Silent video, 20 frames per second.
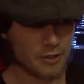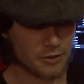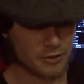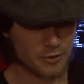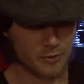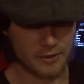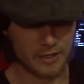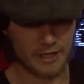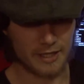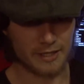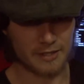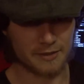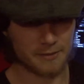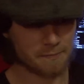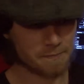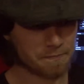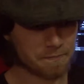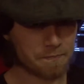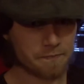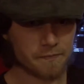You can
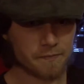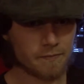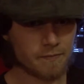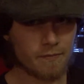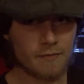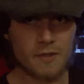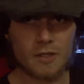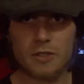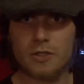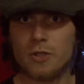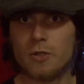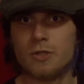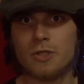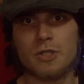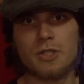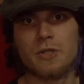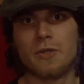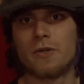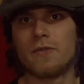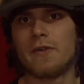use
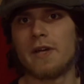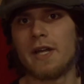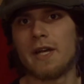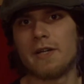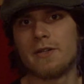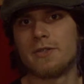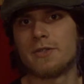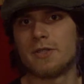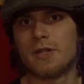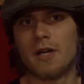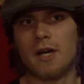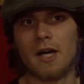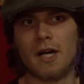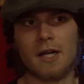it to your advantage